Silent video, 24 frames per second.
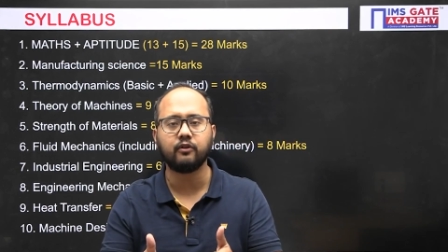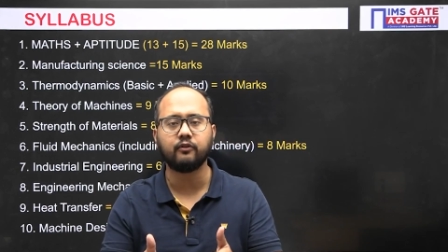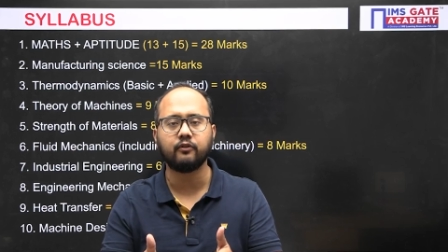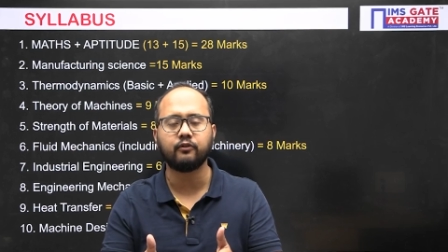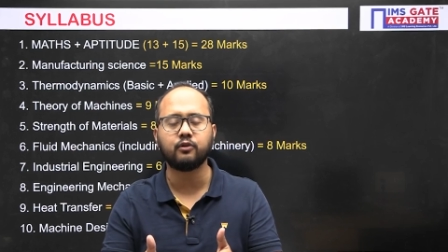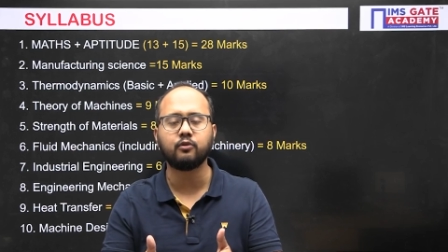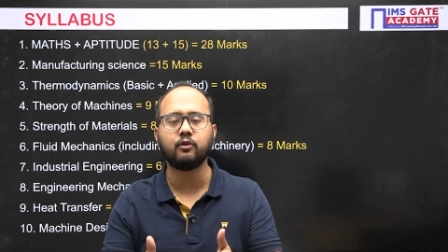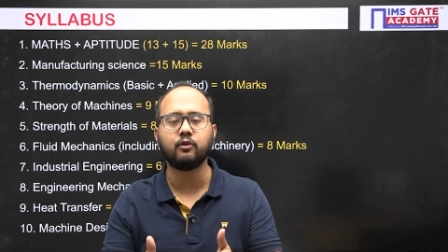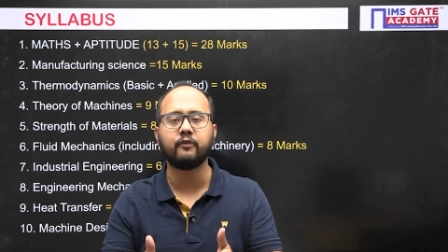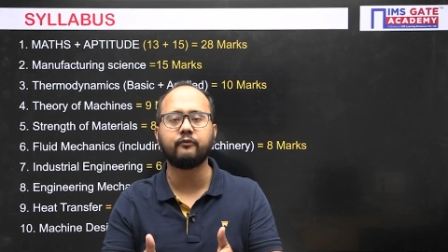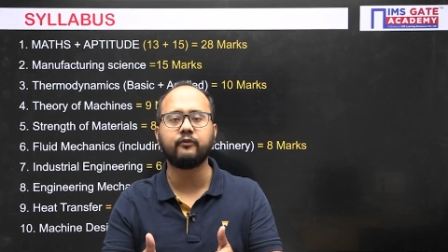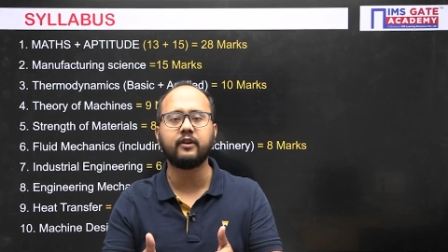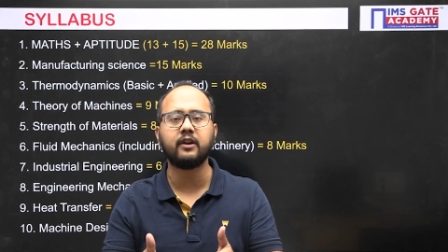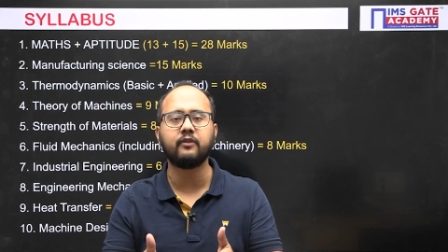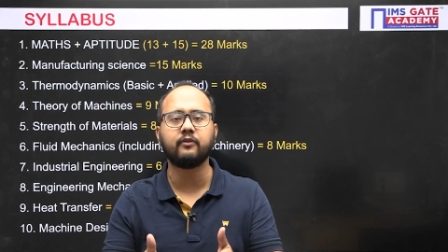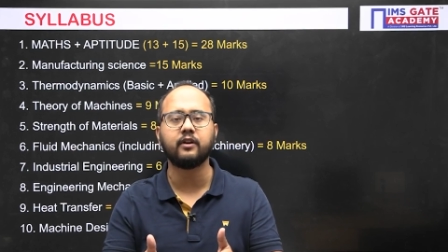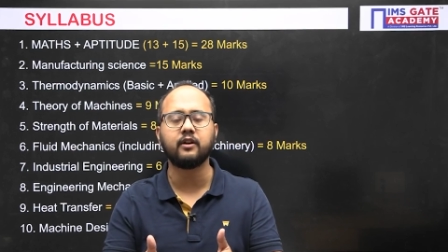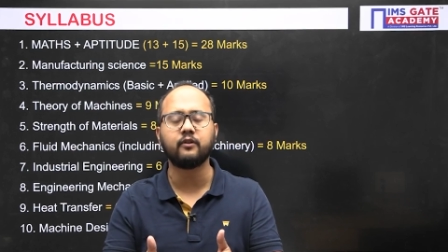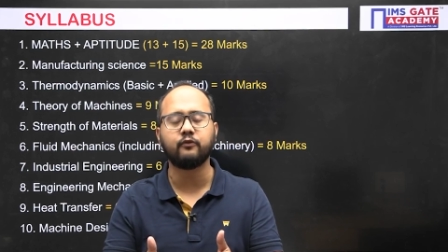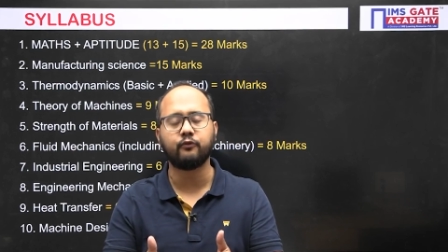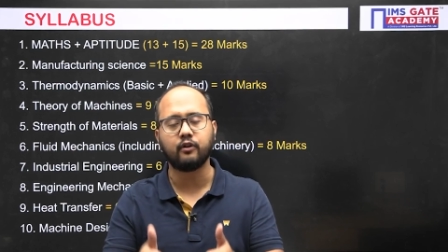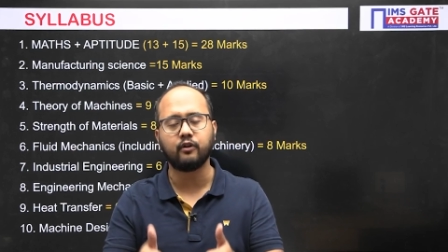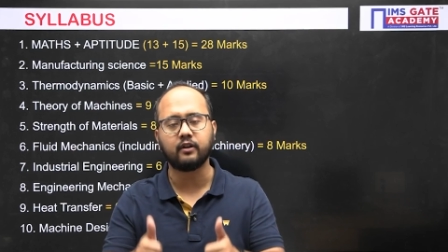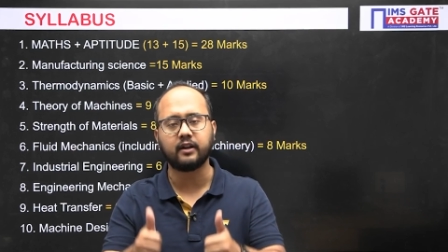to everyone
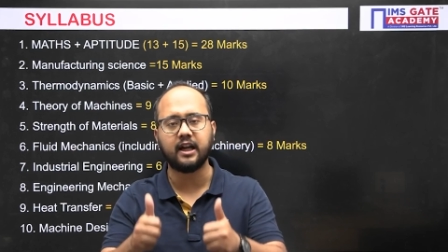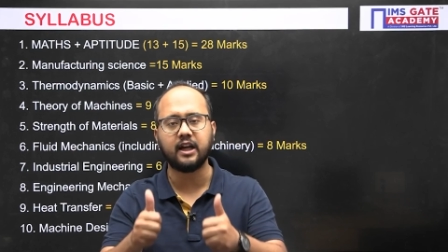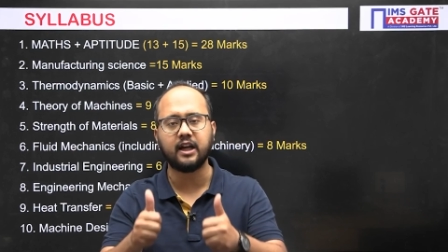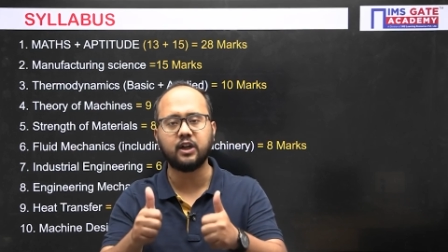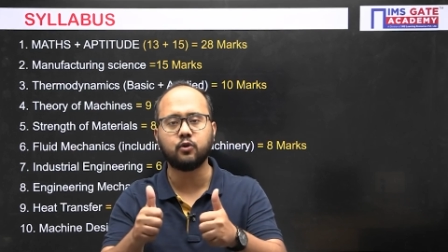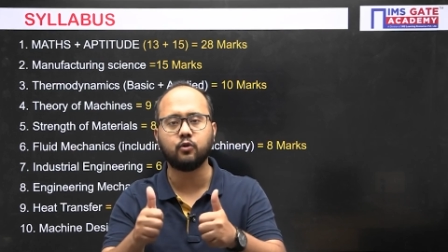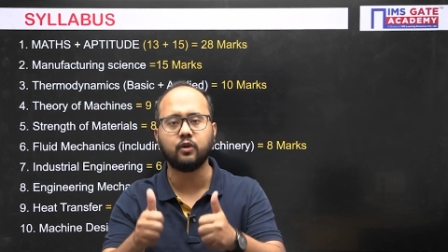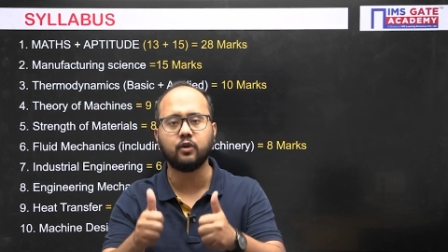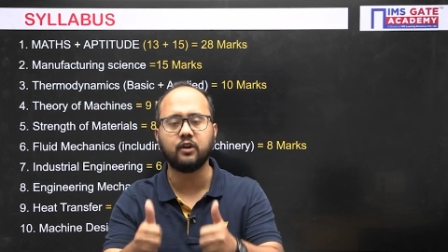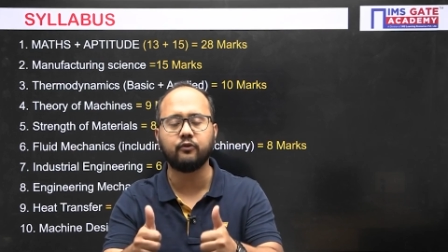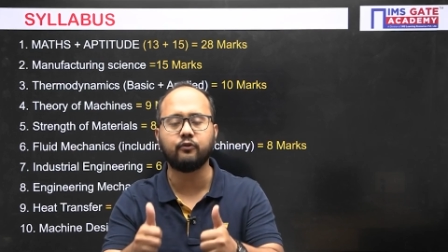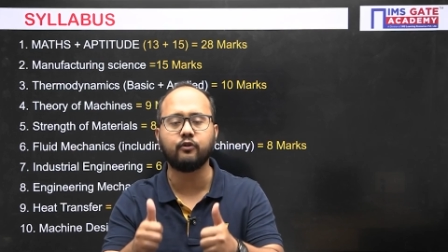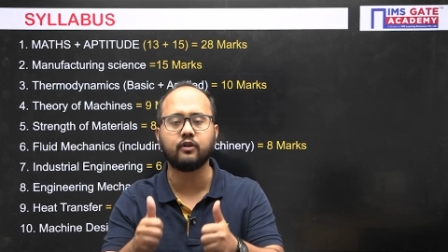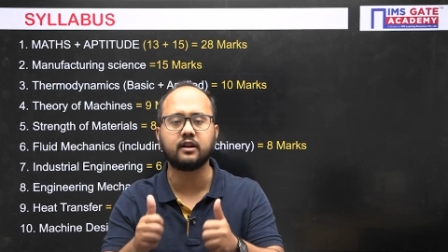for GATE twenty-four